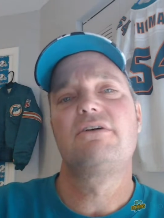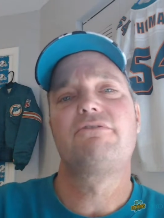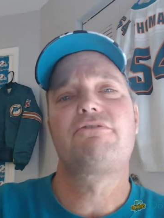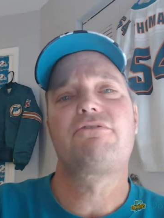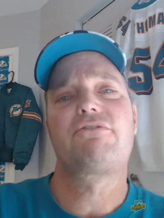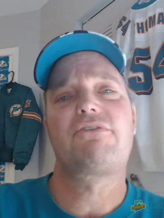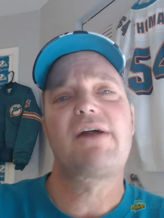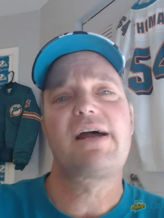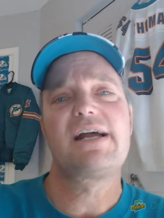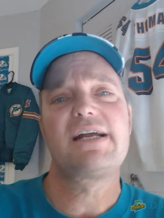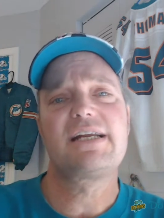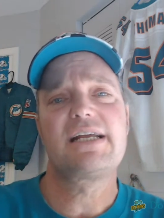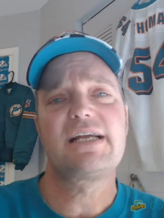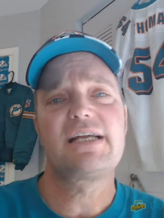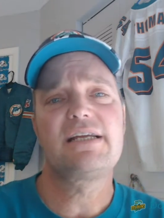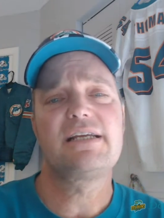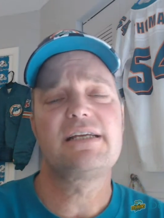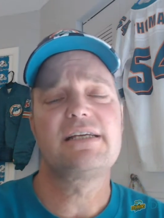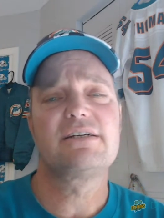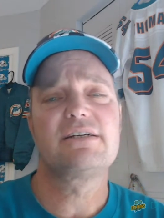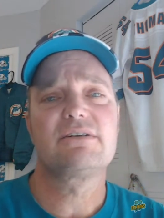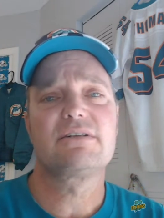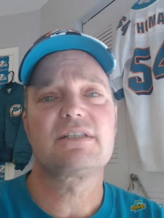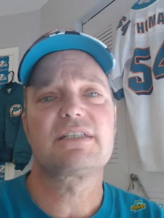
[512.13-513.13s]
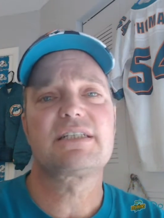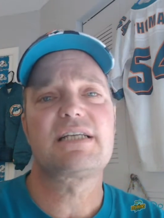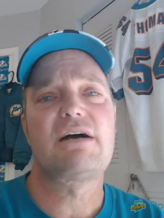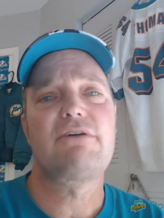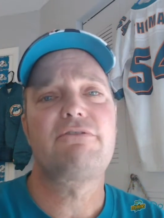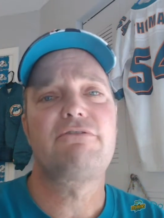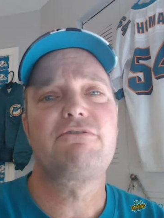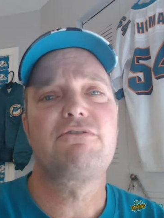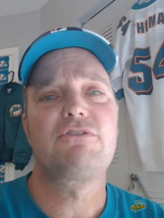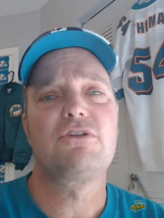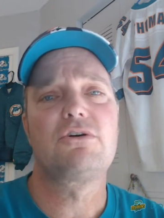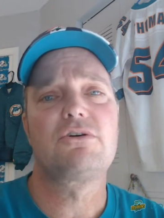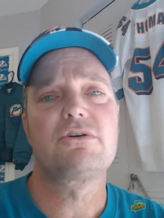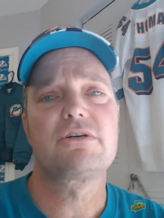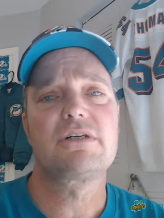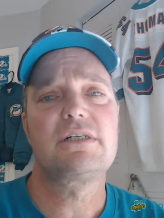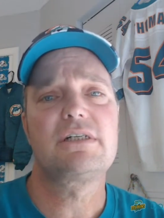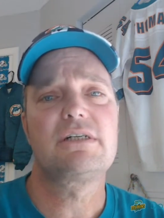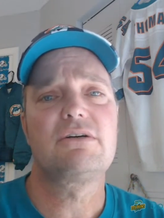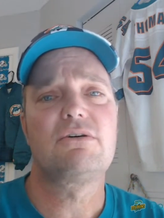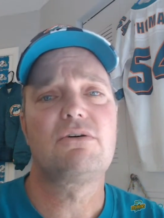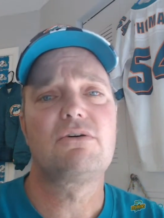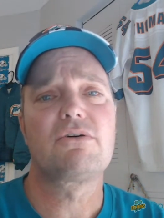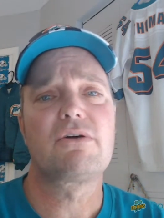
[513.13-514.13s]
Friday here in South
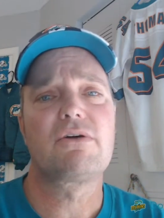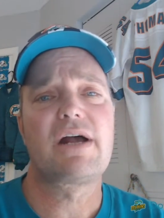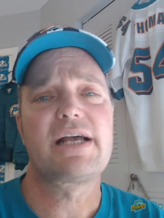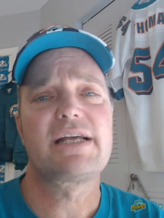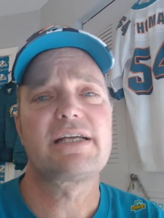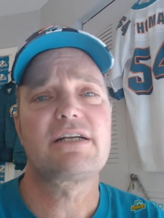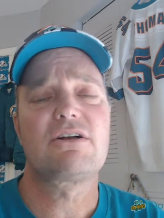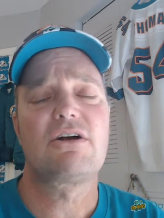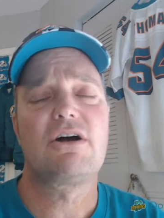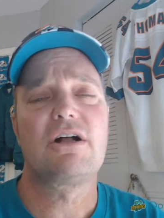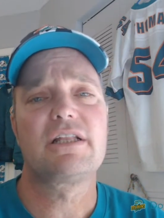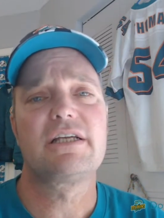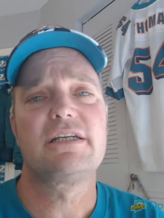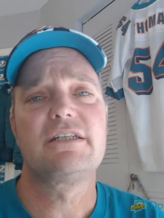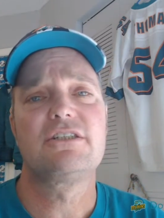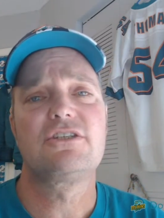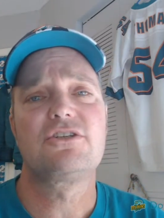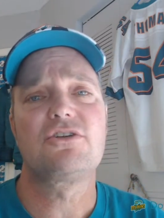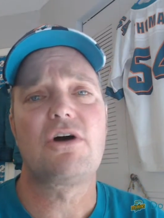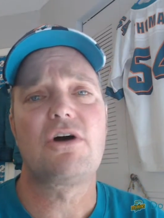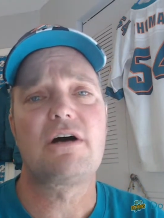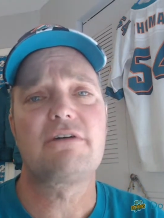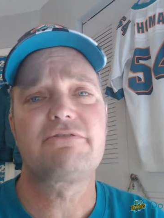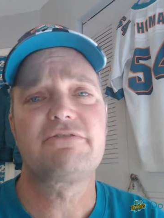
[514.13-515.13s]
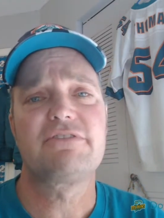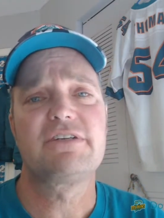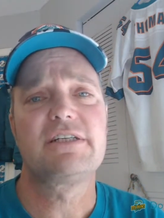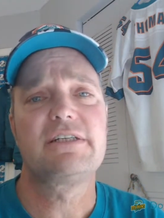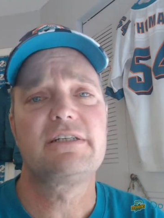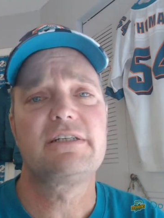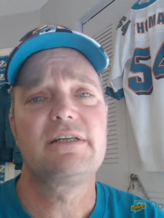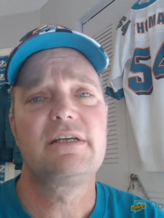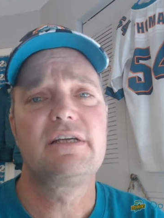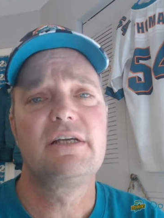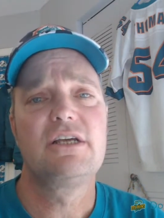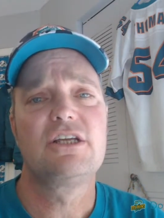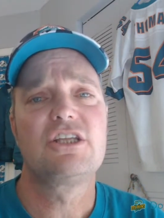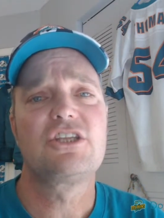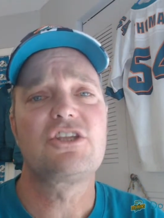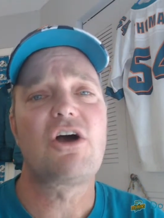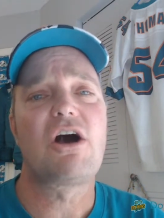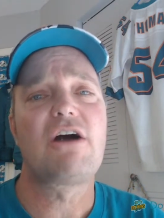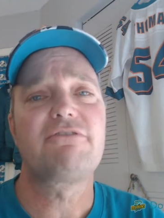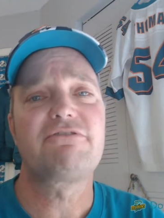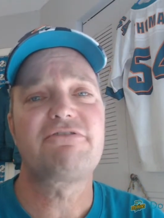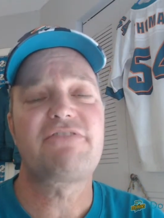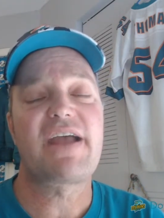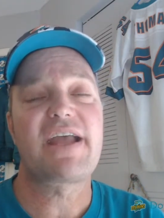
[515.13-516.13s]
Florida, or I call it Dolphin
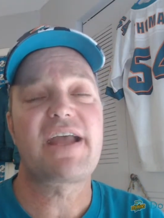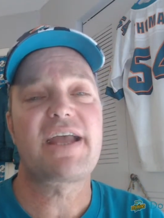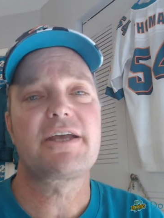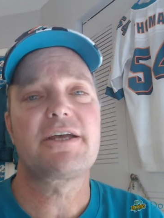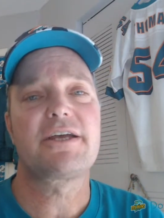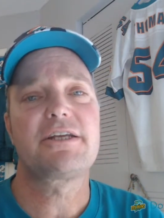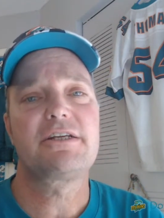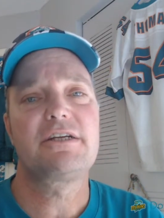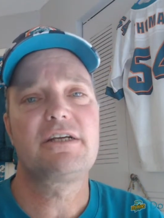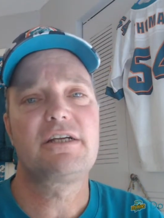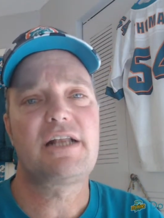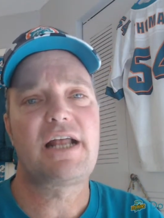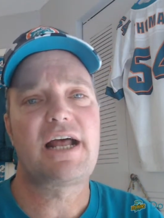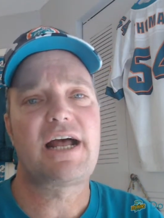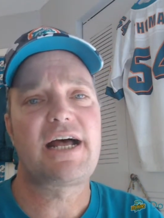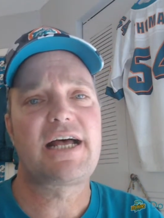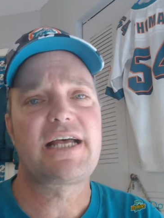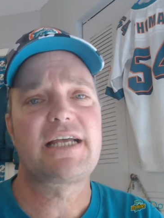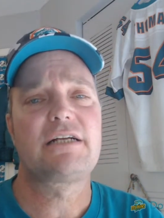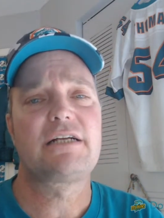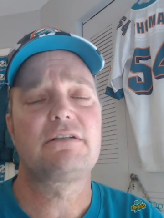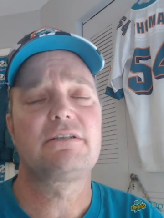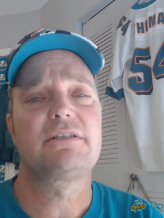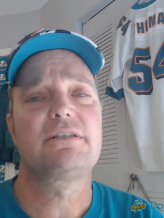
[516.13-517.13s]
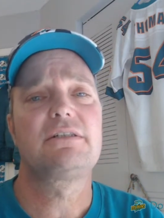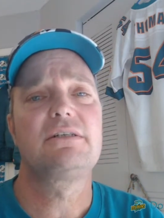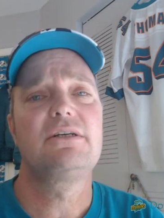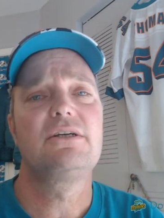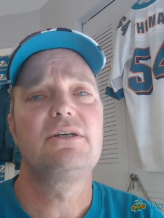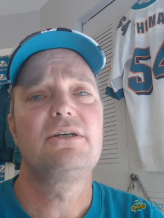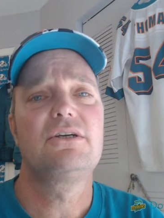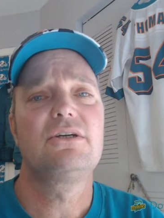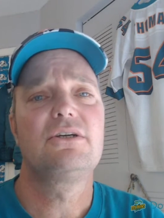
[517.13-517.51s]
Island.